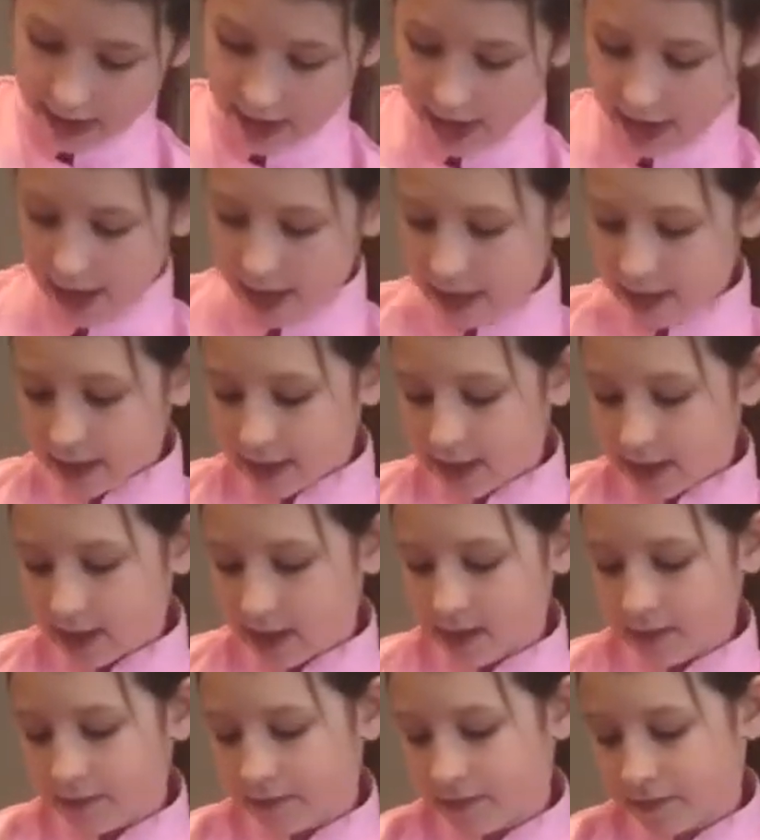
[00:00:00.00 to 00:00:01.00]
And
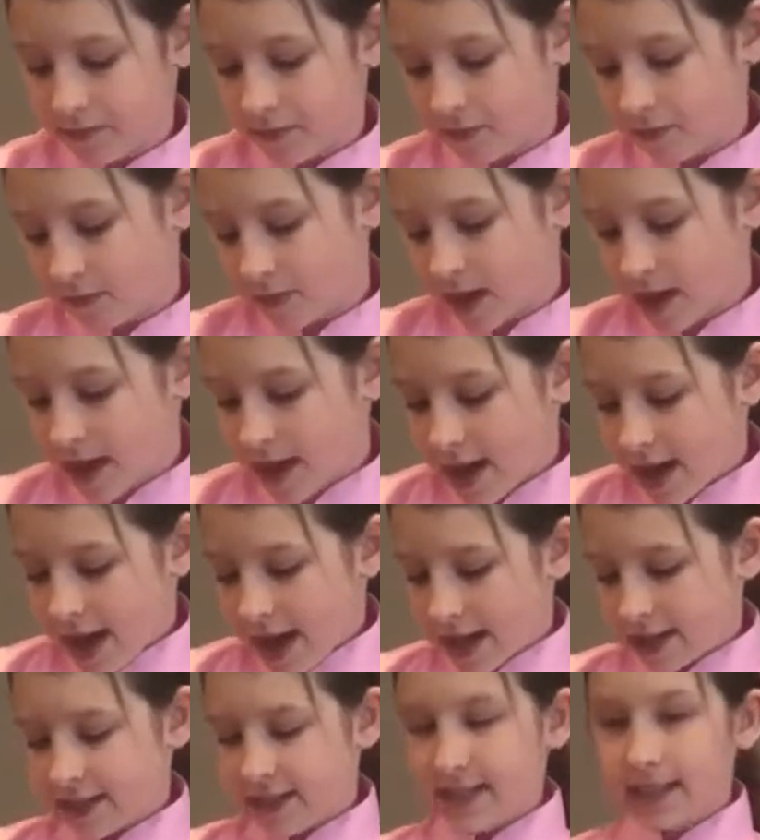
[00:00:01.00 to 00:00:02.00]

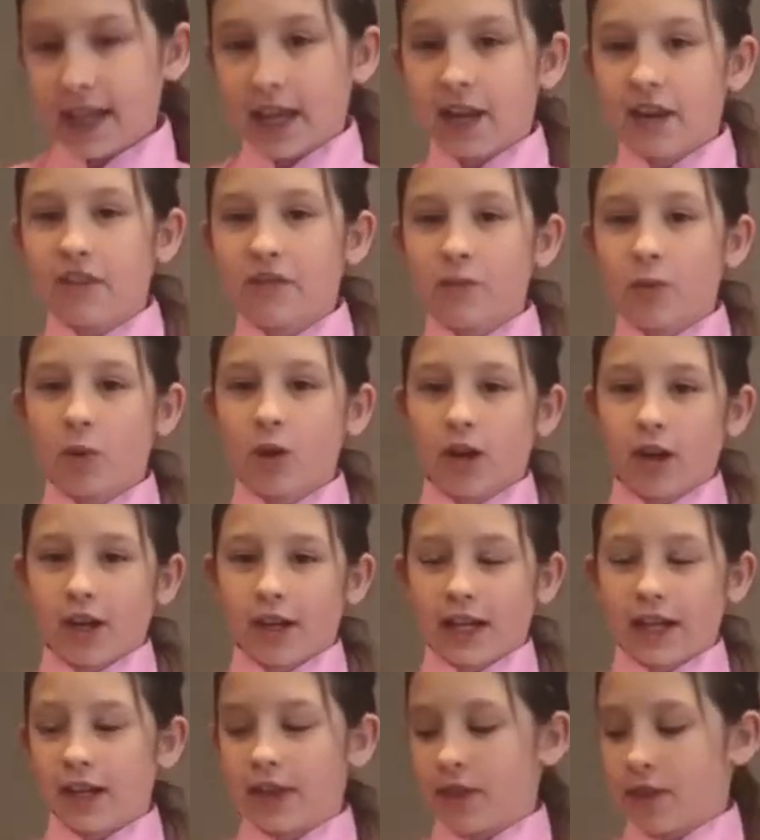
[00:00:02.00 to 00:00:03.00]
instead of
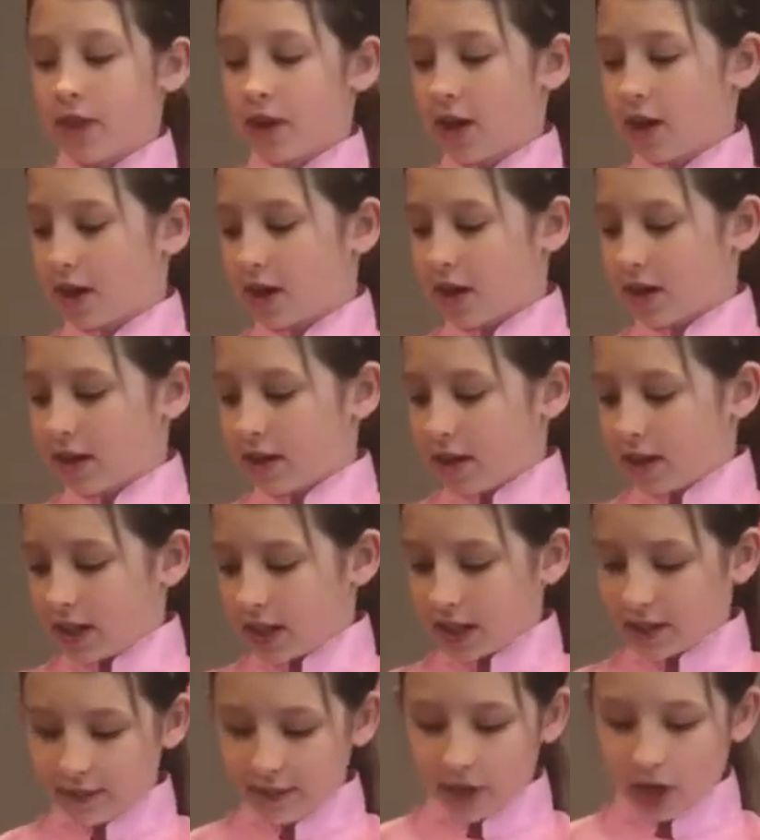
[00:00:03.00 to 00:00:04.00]
pouring the
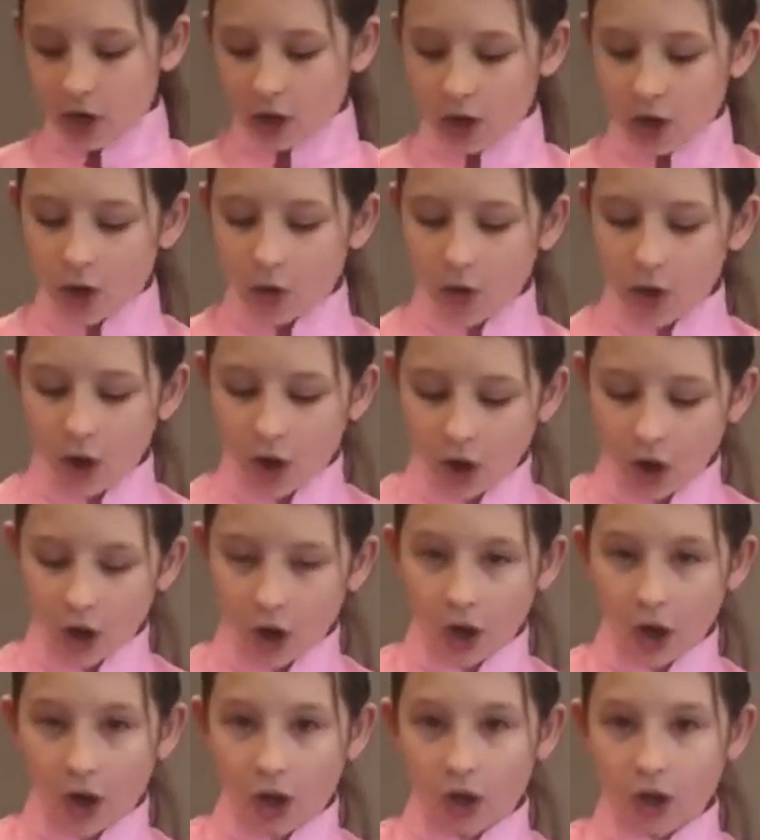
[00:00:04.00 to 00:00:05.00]
EVO
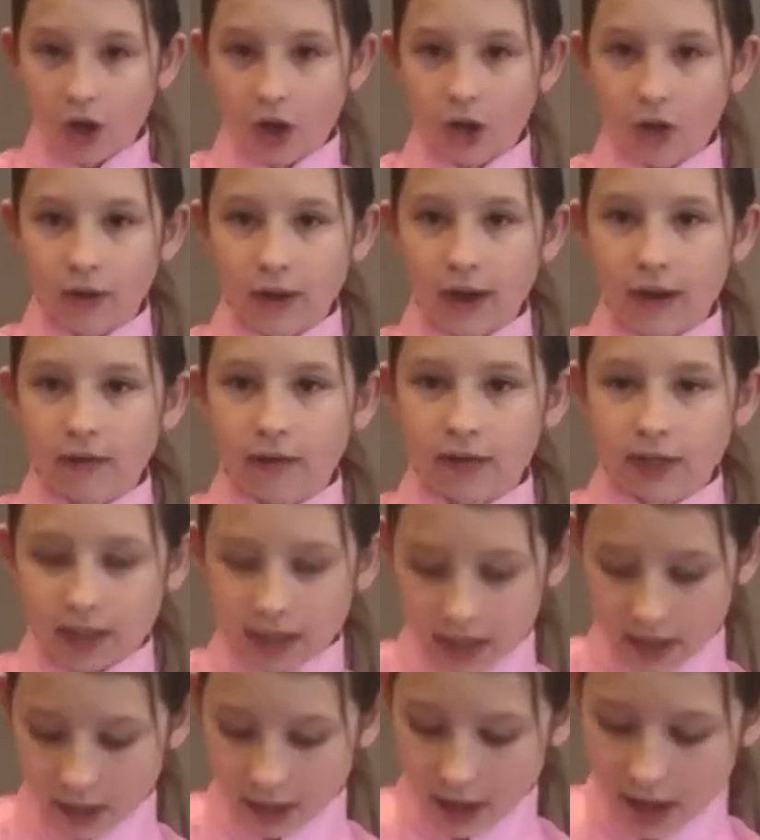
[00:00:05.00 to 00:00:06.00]
all around
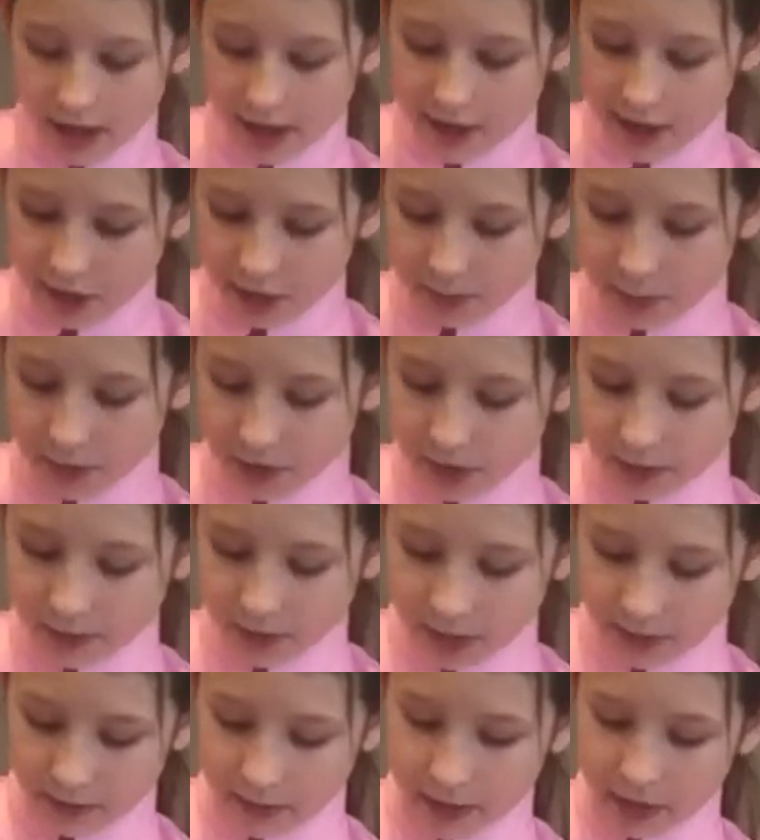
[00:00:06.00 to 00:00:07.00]
here. Just put them
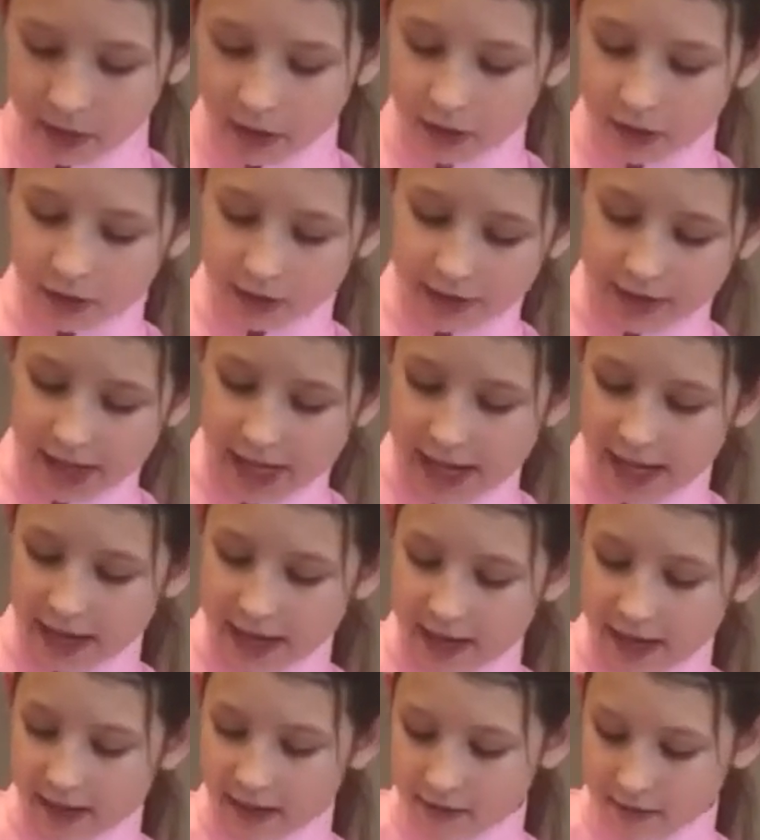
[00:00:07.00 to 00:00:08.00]
in the middle, take
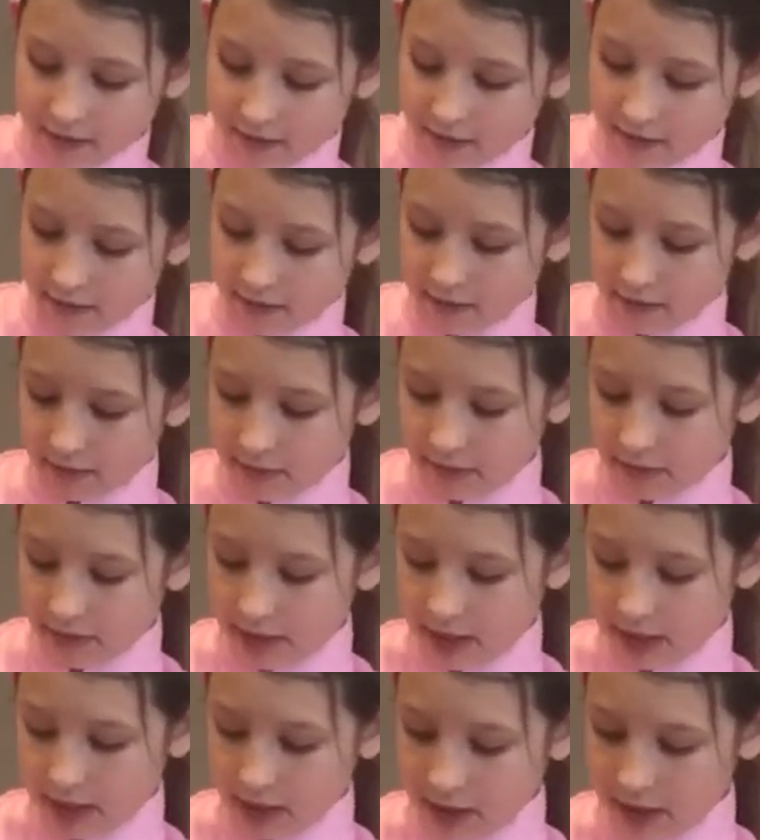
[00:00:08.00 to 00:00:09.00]
it,
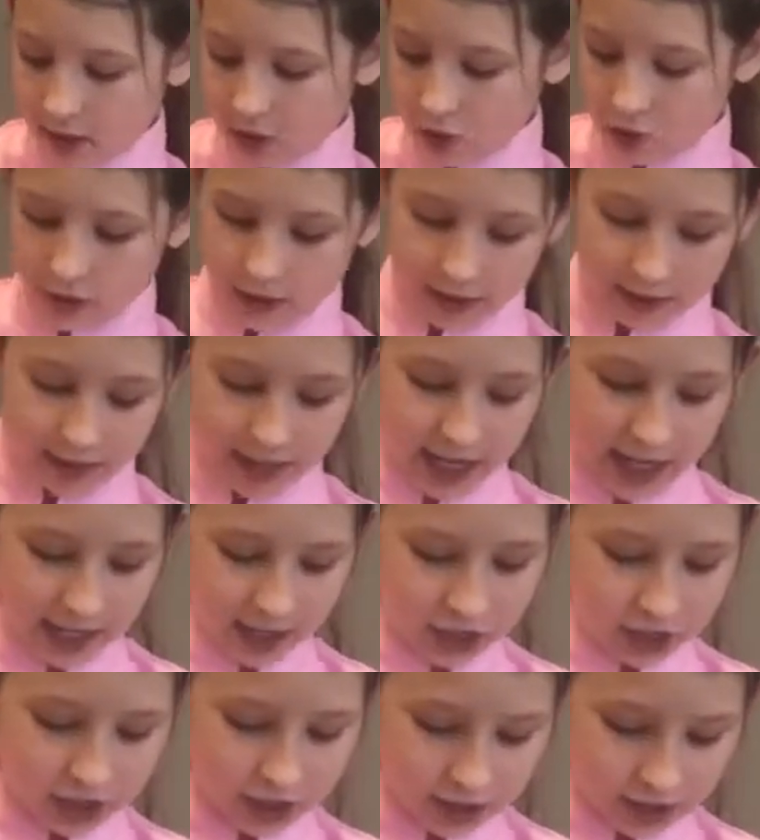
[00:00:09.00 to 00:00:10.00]
and go around the
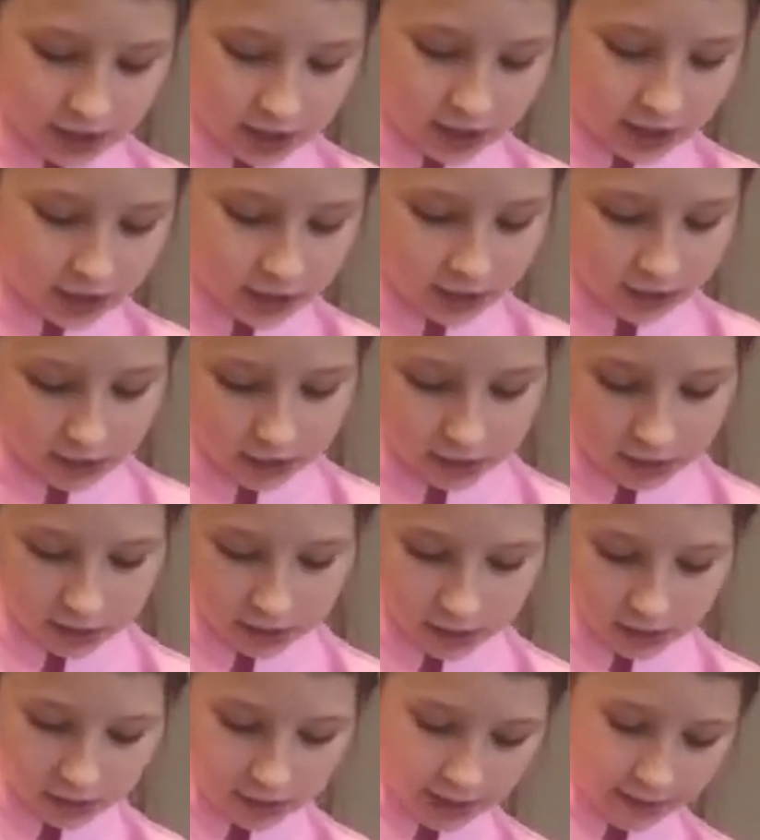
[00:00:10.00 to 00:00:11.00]
edges.
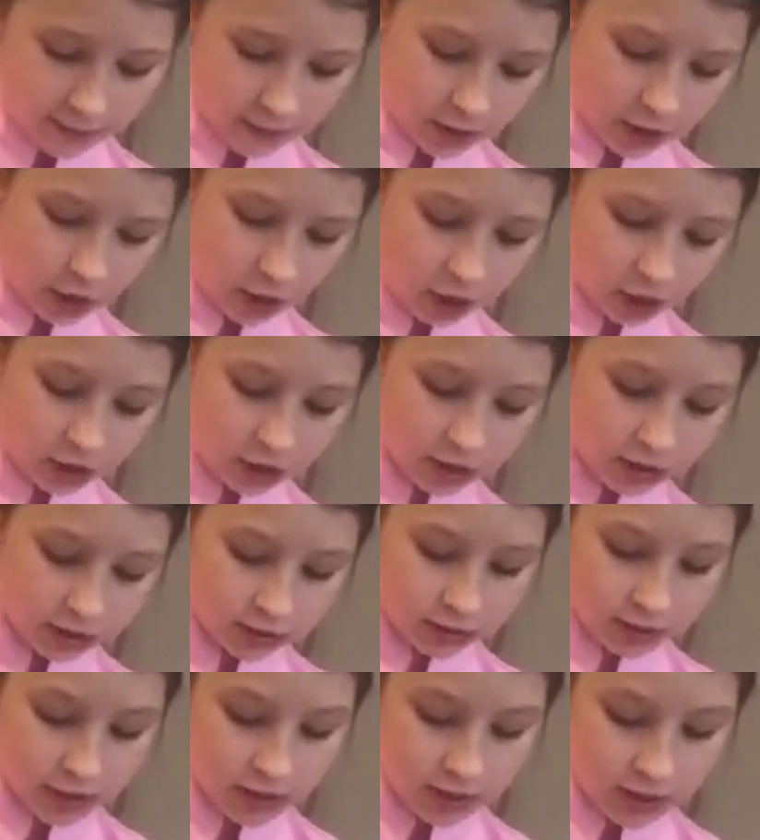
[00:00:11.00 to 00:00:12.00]
Do that for all
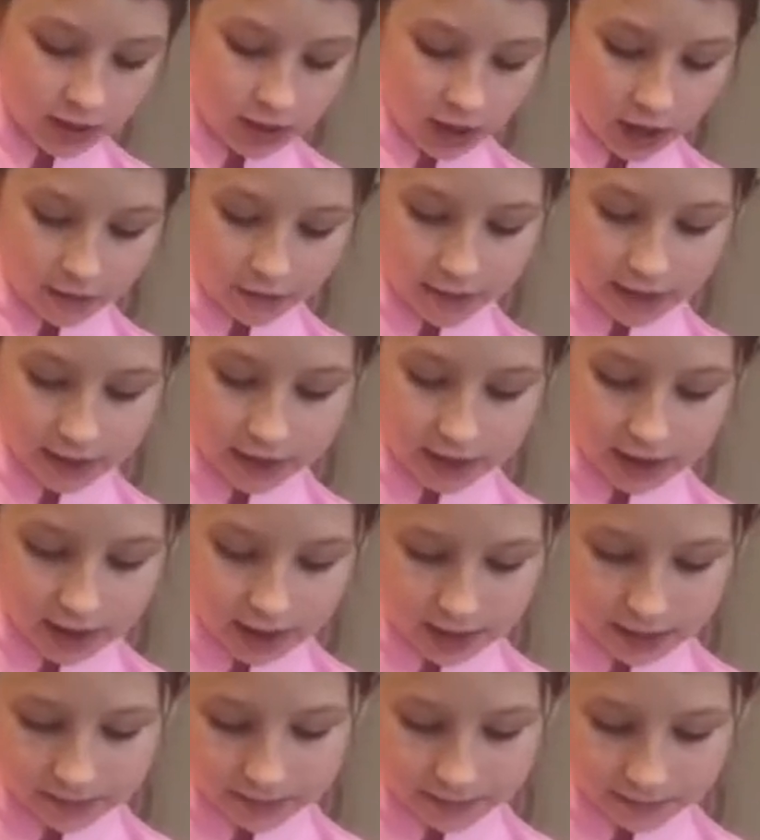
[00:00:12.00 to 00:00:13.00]
of
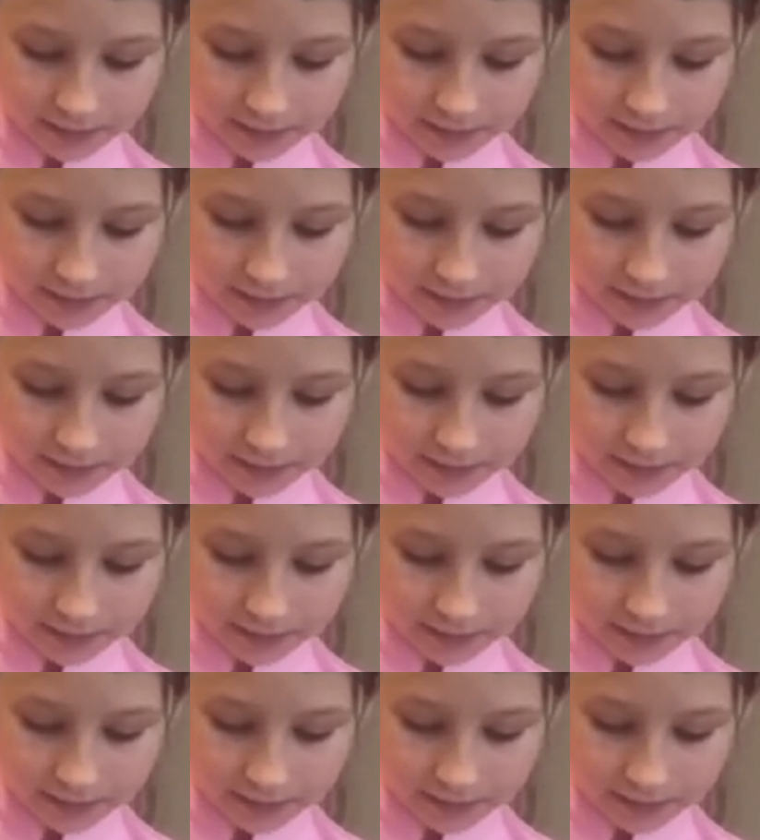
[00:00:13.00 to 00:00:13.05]
it.